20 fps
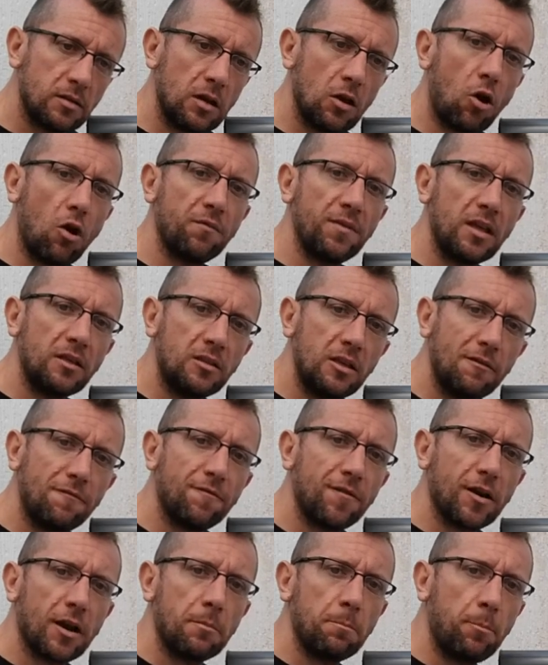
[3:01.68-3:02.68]
of the
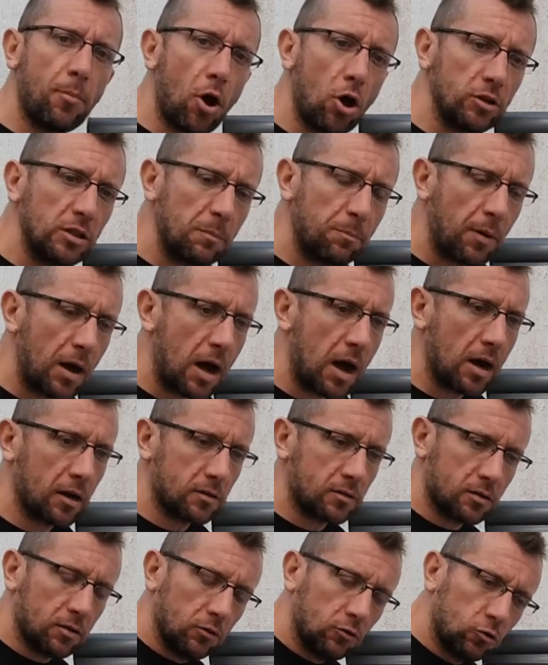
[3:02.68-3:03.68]
different body
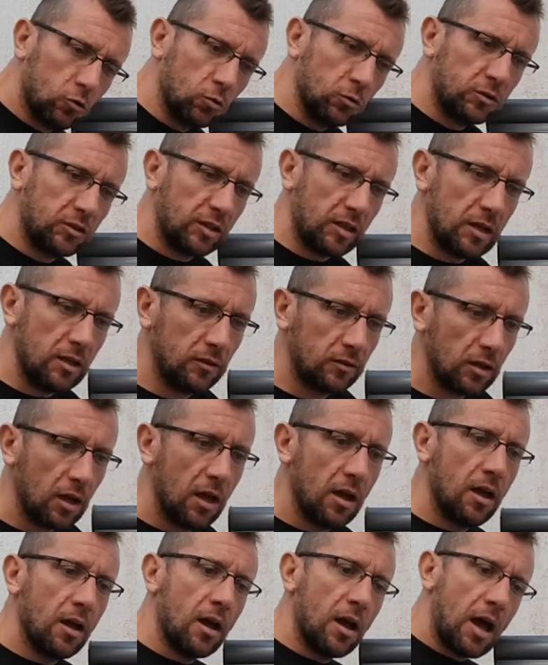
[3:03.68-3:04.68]
parts to tilt
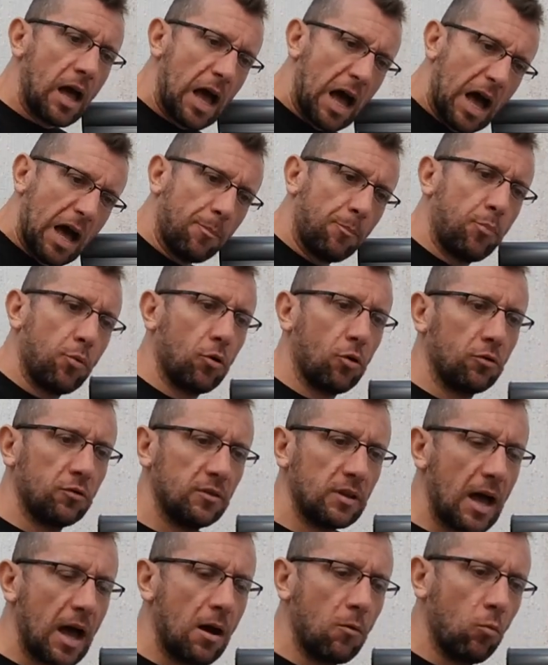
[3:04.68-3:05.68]
up or
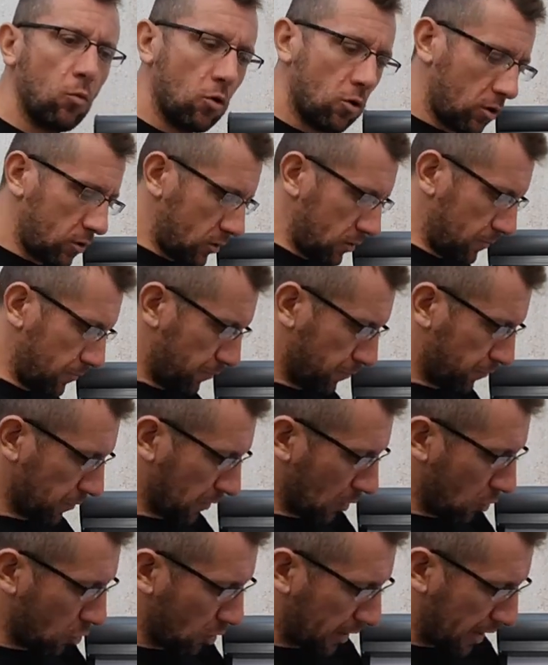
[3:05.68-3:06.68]
downward.
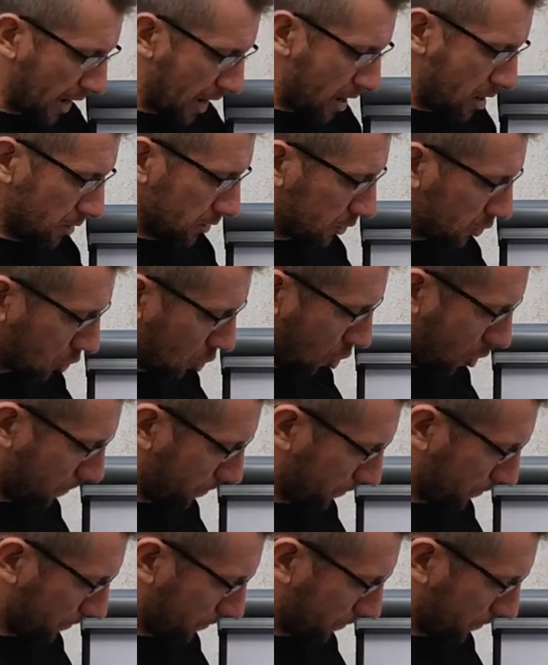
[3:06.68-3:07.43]
Okay? So,